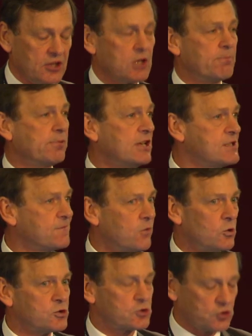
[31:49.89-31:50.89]
the police
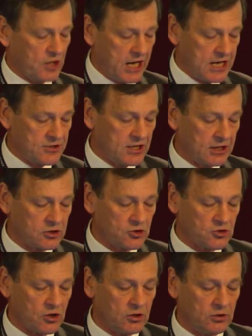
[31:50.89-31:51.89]
force trained and in
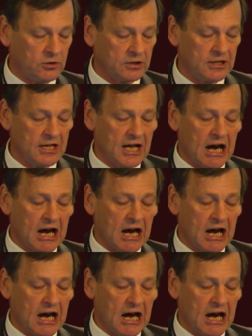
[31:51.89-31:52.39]
control,